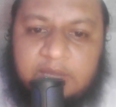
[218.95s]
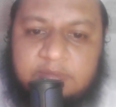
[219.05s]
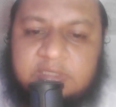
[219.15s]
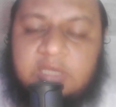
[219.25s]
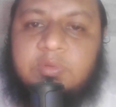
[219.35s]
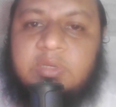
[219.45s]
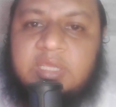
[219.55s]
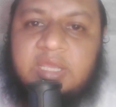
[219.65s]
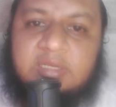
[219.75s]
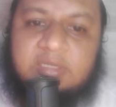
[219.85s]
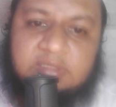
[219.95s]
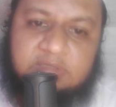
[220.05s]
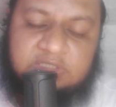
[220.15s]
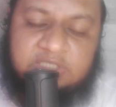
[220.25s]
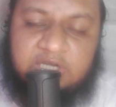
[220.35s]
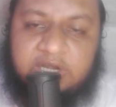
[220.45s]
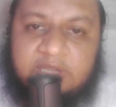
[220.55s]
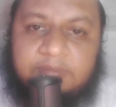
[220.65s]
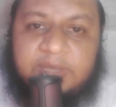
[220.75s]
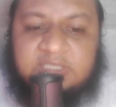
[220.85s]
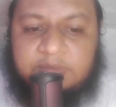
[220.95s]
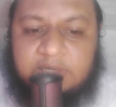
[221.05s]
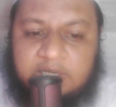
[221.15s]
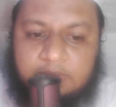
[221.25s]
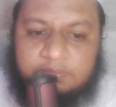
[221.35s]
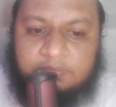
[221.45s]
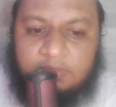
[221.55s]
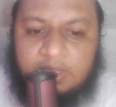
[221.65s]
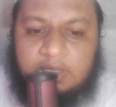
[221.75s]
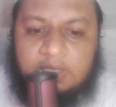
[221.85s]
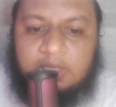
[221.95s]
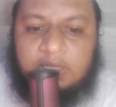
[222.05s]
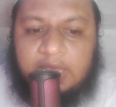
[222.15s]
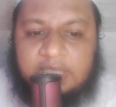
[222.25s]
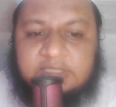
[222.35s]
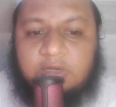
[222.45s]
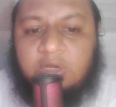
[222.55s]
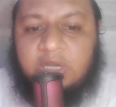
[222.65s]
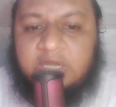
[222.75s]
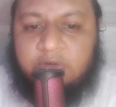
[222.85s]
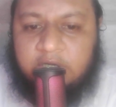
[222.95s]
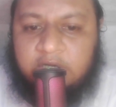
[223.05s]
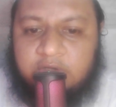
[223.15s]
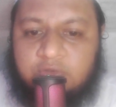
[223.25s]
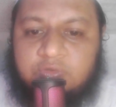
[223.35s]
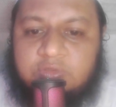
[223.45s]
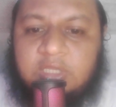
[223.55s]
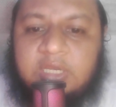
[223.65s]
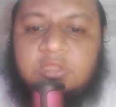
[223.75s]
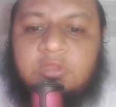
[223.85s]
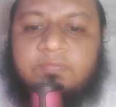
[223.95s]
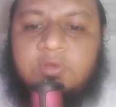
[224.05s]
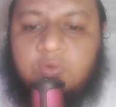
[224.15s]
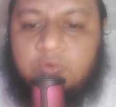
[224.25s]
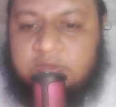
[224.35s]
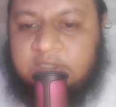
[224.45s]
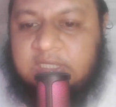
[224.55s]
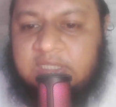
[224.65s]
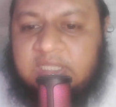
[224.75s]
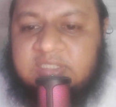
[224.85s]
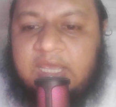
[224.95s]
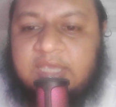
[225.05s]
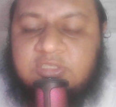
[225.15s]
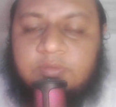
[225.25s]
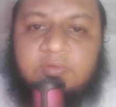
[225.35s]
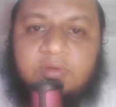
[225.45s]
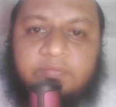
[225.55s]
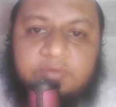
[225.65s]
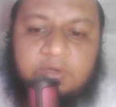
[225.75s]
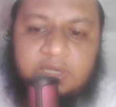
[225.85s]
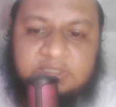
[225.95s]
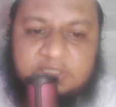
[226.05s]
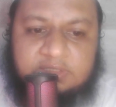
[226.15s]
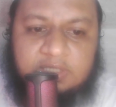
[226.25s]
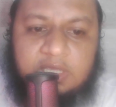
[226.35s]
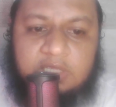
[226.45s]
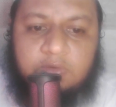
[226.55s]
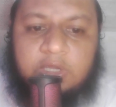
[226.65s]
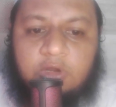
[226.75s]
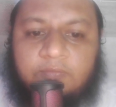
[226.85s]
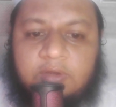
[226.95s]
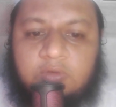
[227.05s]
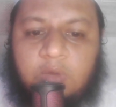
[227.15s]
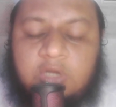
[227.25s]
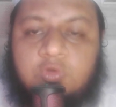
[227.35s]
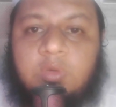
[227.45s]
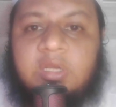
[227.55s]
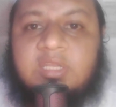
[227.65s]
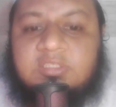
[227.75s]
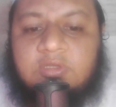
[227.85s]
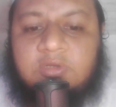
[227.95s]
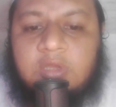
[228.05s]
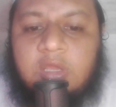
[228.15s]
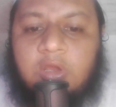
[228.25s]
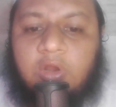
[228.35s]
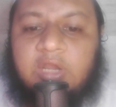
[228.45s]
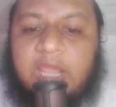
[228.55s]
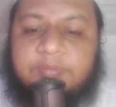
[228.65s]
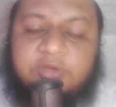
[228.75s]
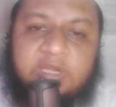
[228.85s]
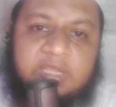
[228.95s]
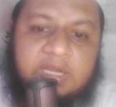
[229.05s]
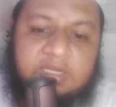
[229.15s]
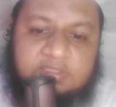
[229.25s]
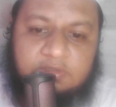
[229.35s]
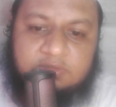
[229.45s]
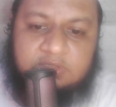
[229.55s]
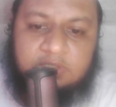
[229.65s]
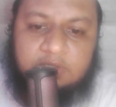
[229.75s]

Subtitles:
and you will get generating passive income. As an online educator, you choose the length of your courses and then size of your classes. You can offer one-to-one lesson or live training and lessons.